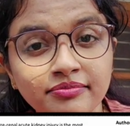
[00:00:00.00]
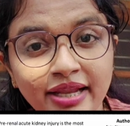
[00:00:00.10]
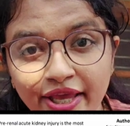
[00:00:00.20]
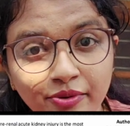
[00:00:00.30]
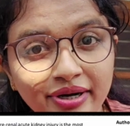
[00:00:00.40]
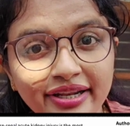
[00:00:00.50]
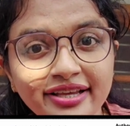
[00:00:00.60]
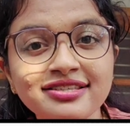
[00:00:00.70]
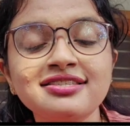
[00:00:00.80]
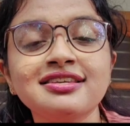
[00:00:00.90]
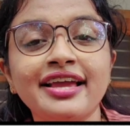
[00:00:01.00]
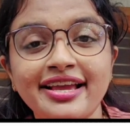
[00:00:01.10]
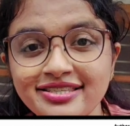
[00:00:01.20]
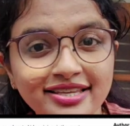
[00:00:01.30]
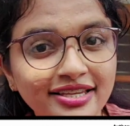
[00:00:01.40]
diuretics,
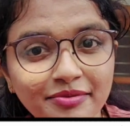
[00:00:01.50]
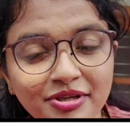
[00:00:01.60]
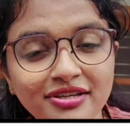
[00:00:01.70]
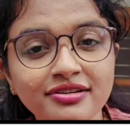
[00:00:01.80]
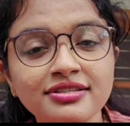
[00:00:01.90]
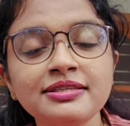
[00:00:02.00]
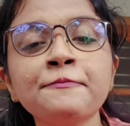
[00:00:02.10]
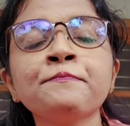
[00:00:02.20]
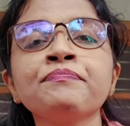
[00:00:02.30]
AC inhibitors.